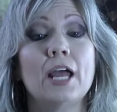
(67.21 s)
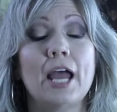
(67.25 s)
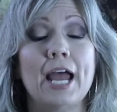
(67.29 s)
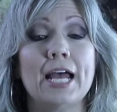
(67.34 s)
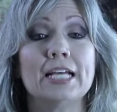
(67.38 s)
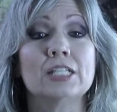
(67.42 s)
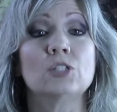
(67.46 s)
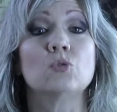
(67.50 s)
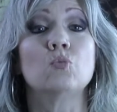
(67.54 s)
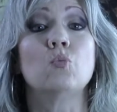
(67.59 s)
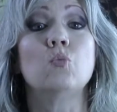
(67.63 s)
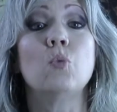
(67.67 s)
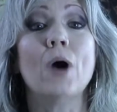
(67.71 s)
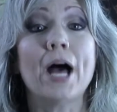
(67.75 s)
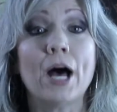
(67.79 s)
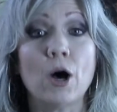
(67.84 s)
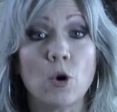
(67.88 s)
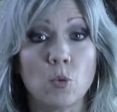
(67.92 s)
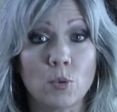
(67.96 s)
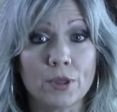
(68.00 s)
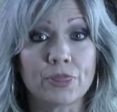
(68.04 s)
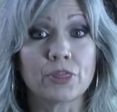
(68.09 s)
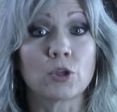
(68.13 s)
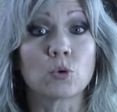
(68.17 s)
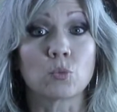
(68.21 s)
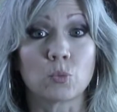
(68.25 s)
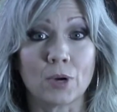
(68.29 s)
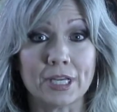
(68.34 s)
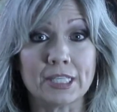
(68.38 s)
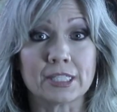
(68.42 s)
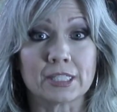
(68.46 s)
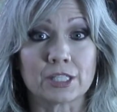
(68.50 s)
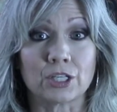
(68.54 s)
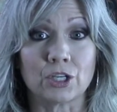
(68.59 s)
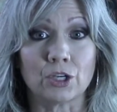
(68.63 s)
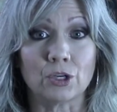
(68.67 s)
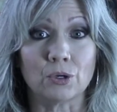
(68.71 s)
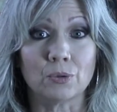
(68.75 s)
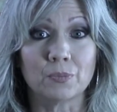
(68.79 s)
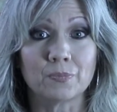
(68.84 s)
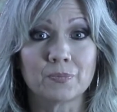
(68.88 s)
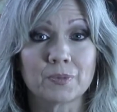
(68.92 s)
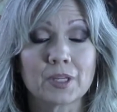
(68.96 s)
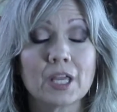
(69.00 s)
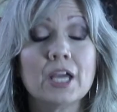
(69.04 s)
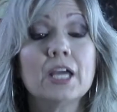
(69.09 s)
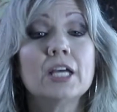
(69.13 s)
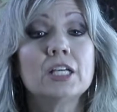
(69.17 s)
as well with the rescue.
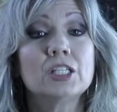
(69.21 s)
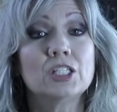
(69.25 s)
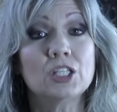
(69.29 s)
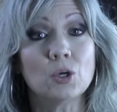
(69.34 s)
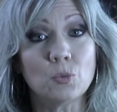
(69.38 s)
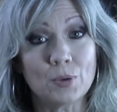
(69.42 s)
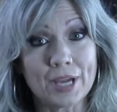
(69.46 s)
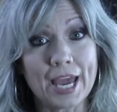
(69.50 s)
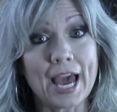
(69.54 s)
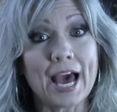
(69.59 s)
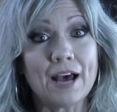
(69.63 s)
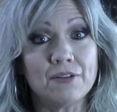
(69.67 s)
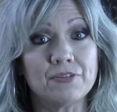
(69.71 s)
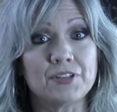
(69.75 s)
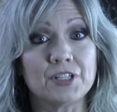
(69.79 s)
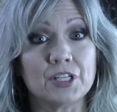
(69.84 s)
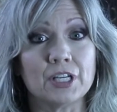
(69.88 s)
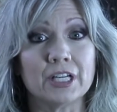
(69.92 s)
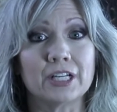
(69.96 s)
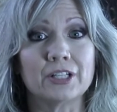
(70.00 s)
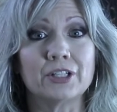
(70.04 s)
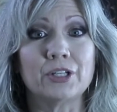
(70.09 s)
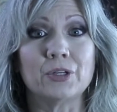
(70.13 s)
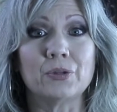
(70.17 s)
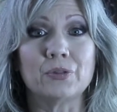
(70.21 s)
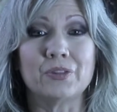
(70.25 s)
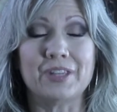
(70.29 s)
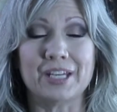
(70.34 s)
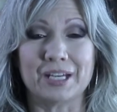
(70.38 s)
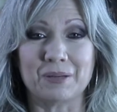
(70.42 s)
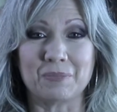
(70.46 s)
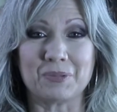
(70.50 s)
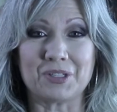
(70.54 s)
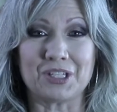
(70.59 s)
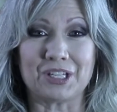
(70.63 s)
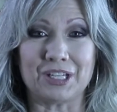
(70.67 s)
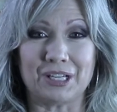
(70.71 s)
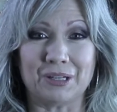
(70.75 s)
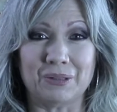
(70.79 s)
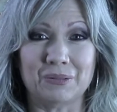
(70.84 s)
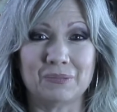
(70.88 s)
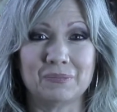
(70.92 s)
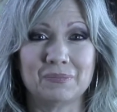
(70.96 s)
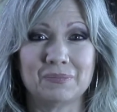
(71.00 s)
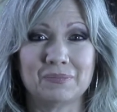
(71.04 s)
So we have to include them too.